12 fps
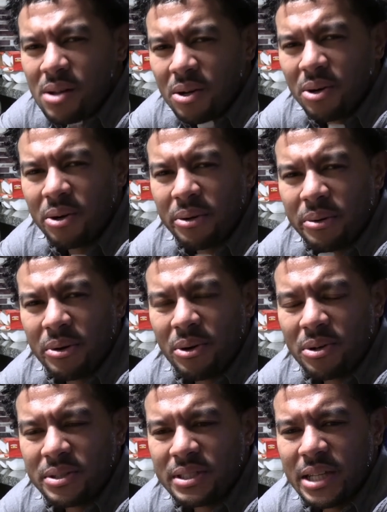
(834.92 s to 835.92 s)
or
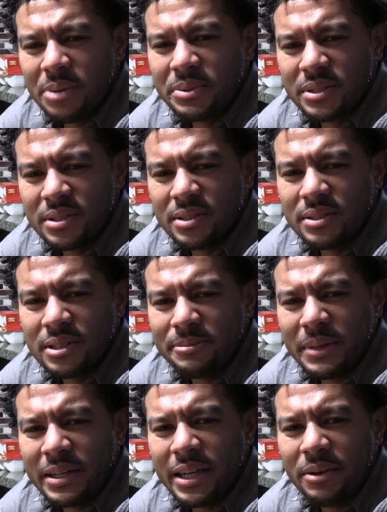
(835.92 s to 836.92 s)
ordered sandwiches or
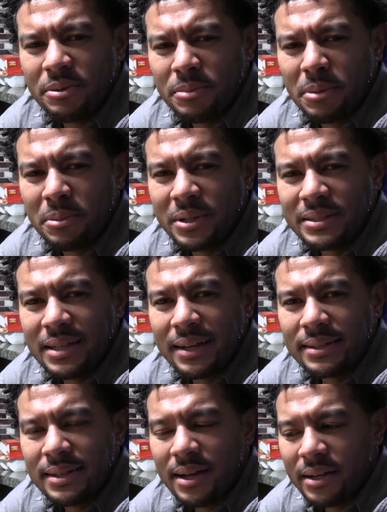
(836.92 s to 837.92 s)
something. I can't remember
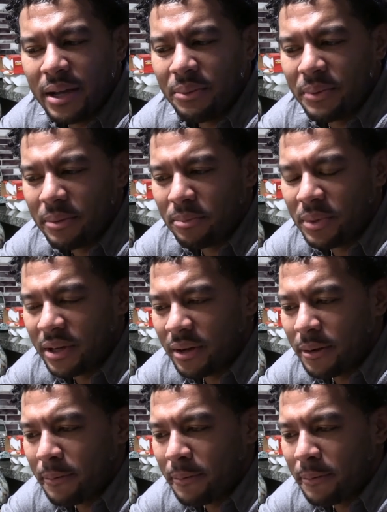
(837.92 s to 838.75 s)
exactly how that went, but